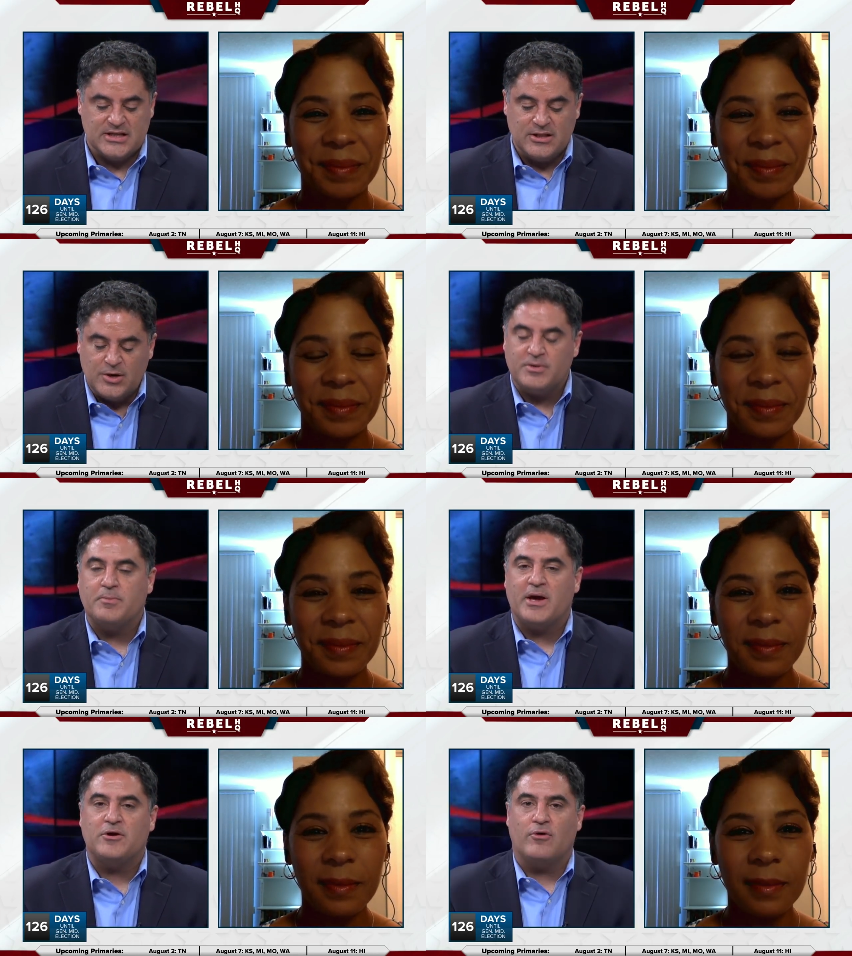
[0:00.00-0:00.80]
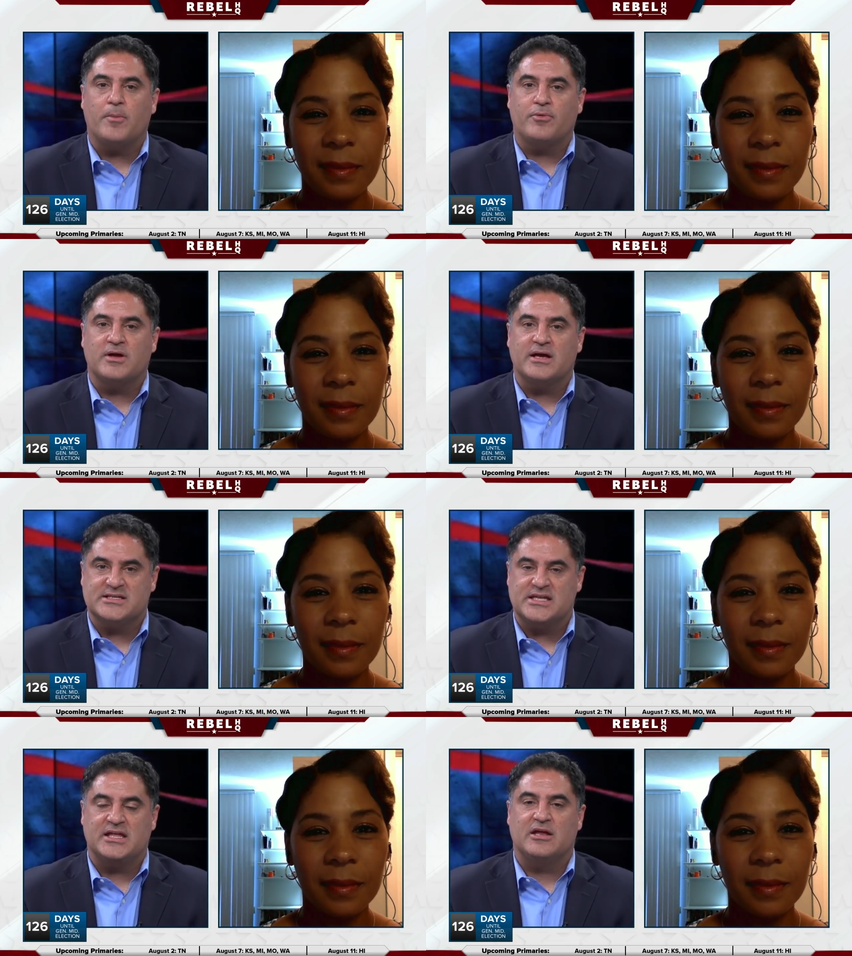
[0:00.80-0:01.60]
Speaker 1: a little bit about your upbringing
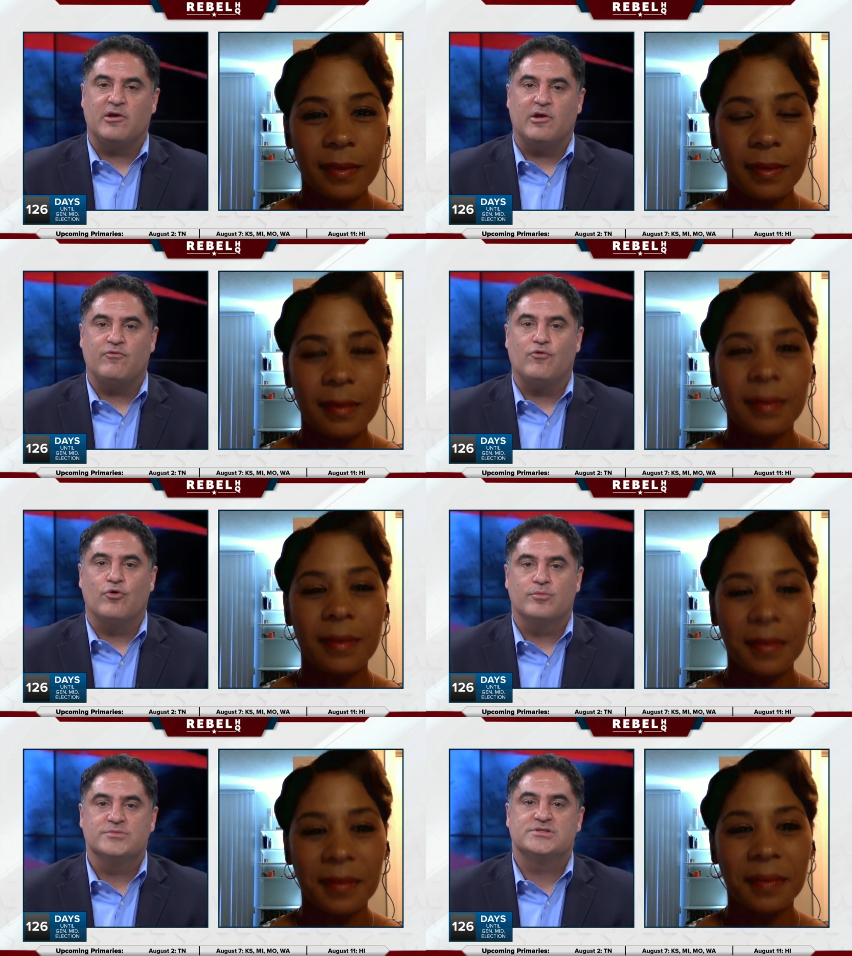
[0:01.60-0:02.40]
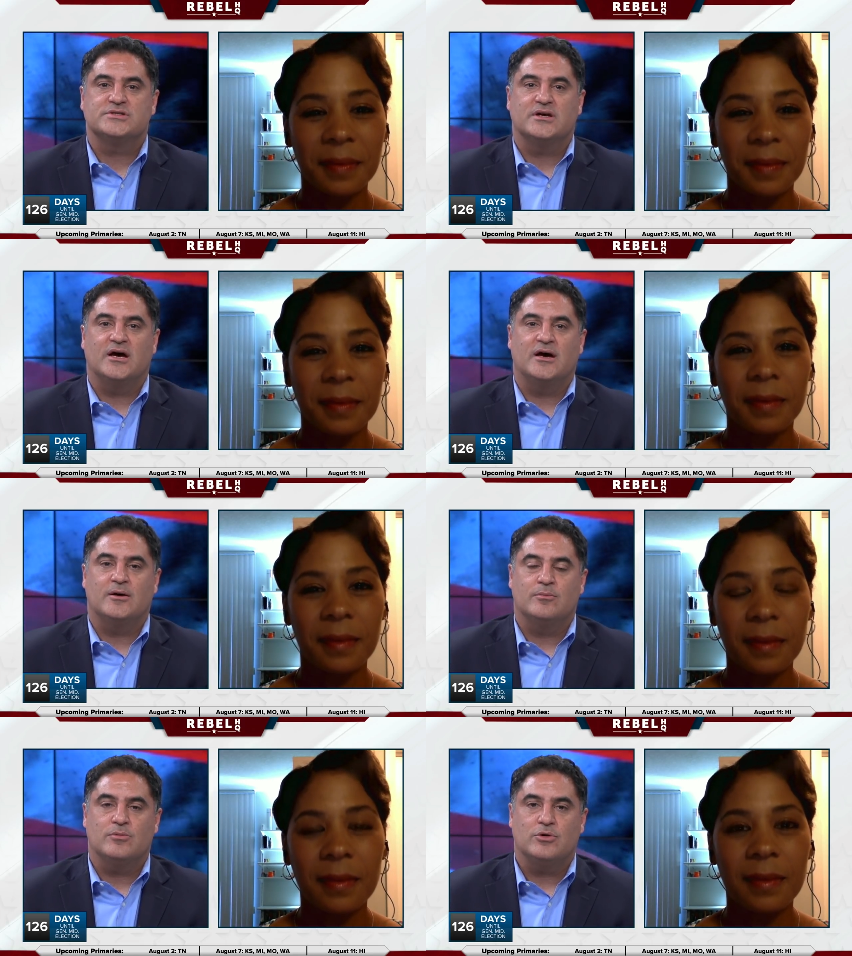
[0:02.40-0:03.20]
because I think it informs
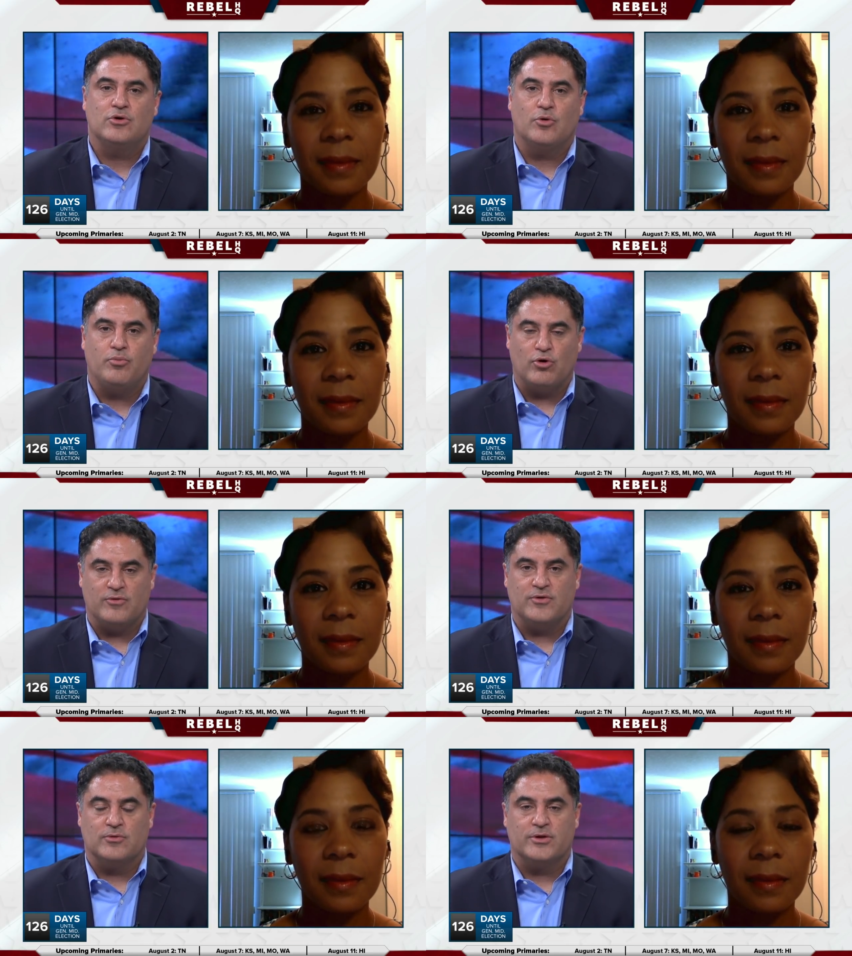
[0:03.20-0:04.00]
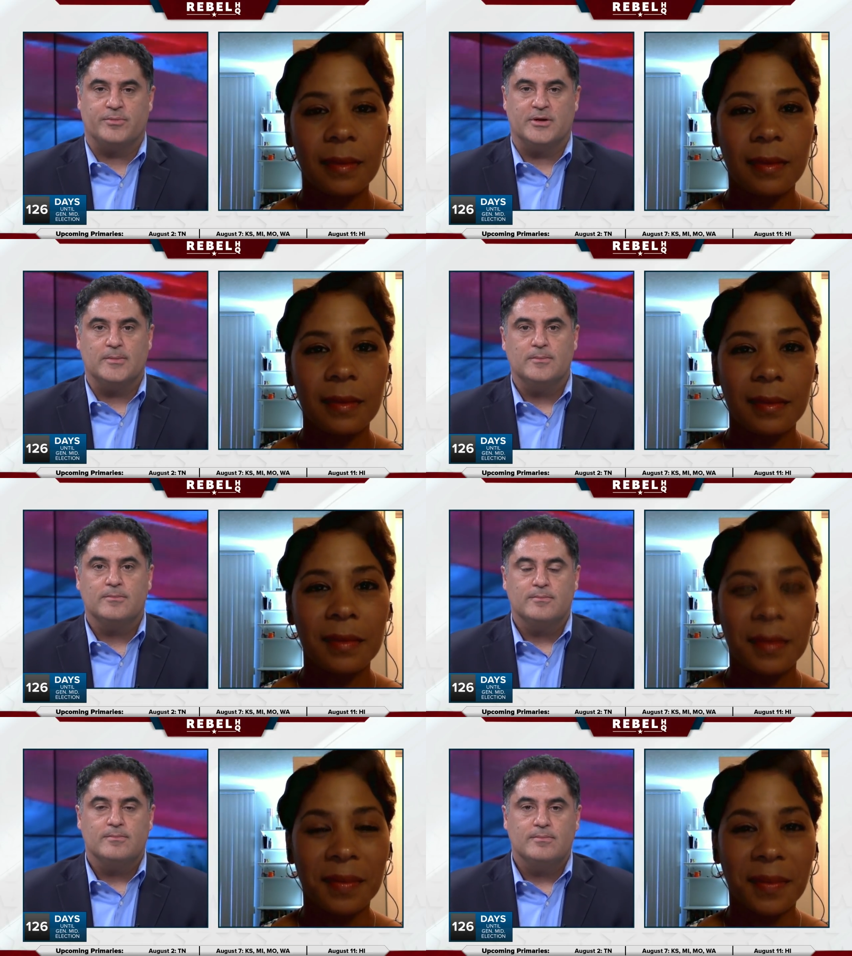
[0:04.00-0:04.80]
um, your point of view a little bit.
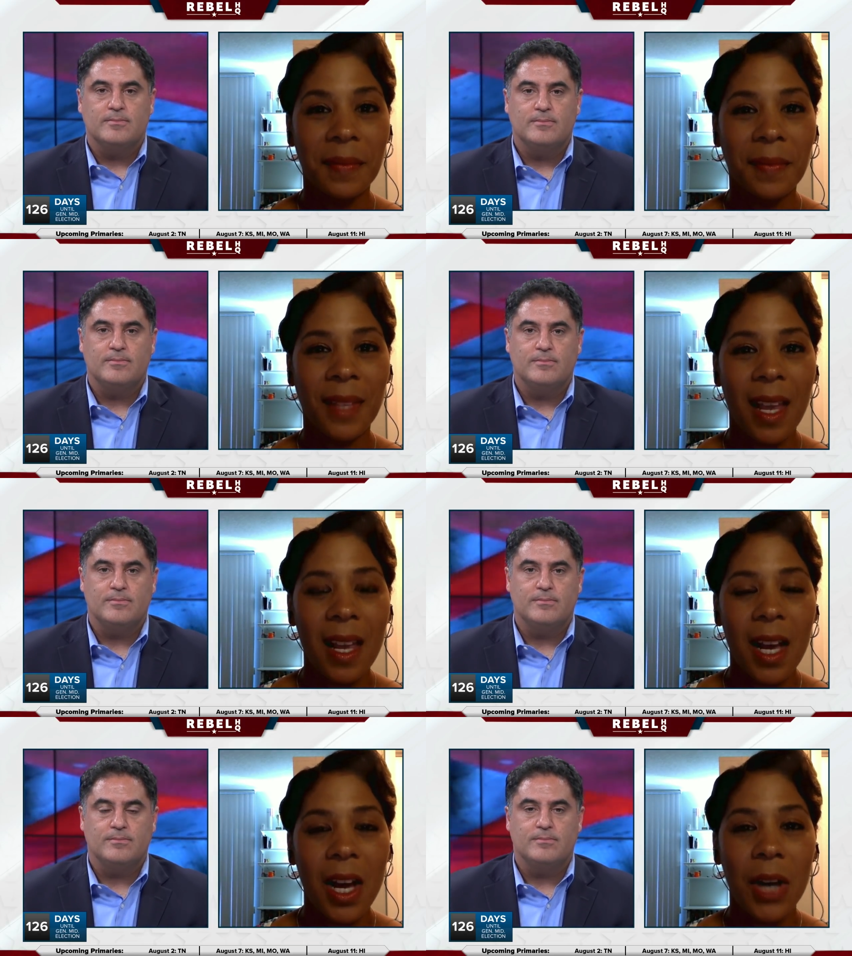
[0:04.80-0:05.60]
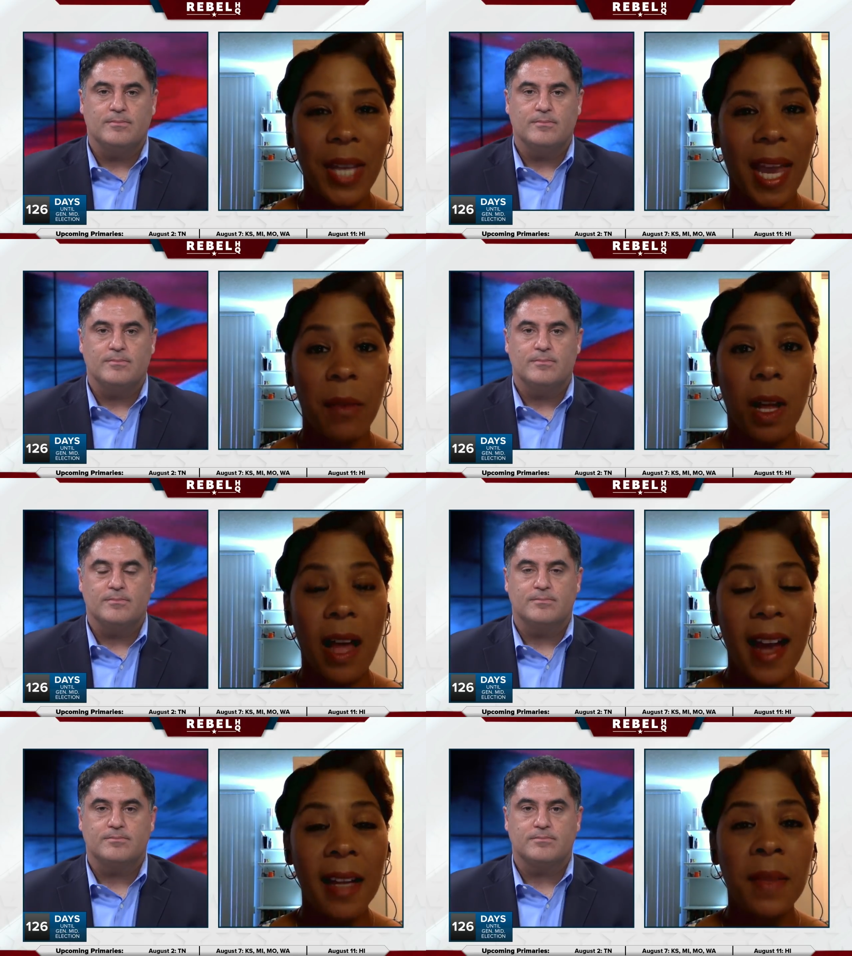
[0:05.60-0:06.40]
Speaker 2: Okay,
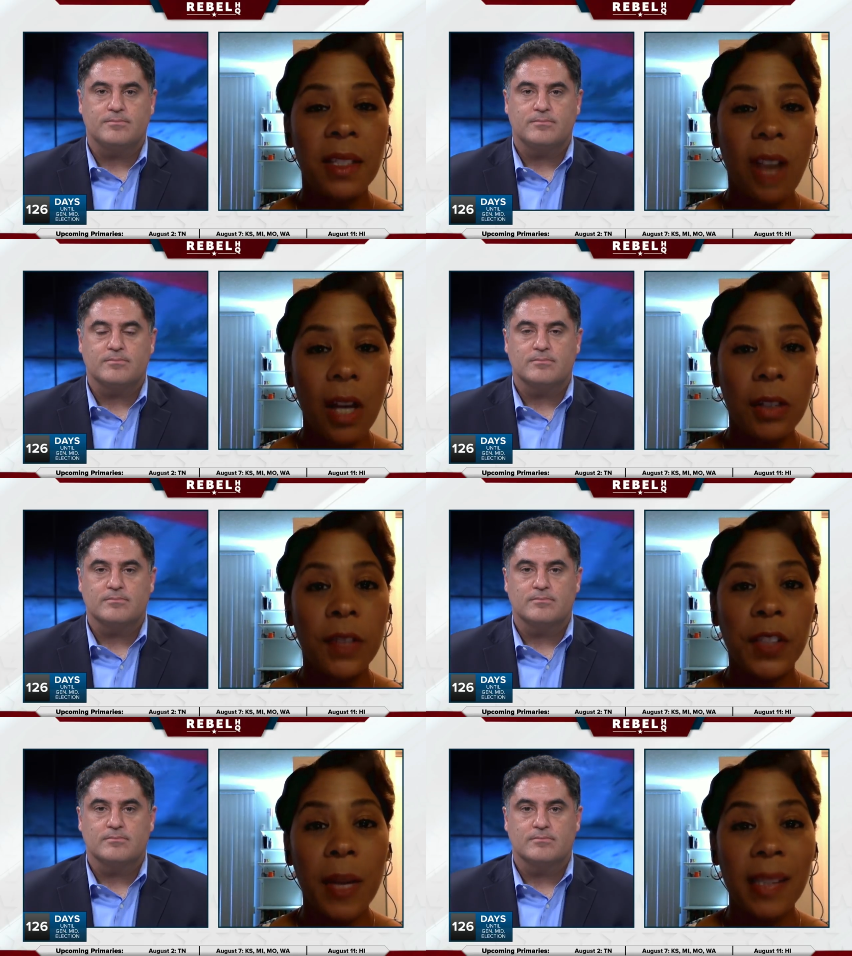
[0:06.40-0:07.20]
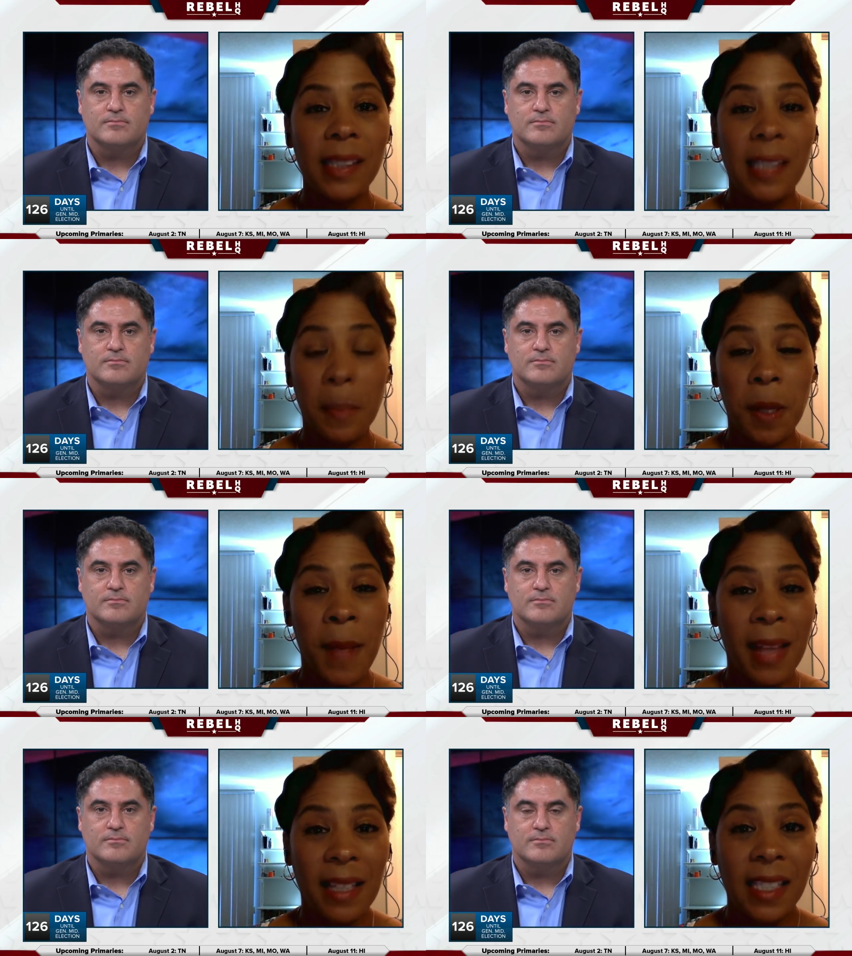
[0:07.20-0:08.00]
well, I am the daughter of a US
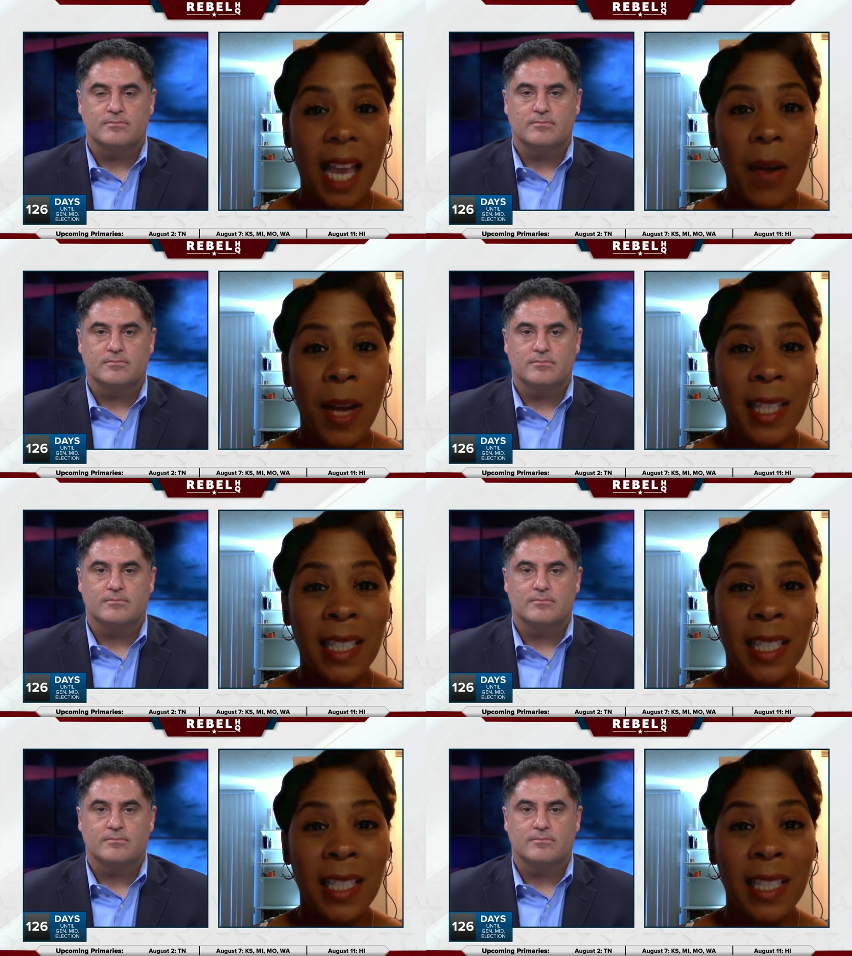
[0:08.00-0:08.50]
diplomat. That's how I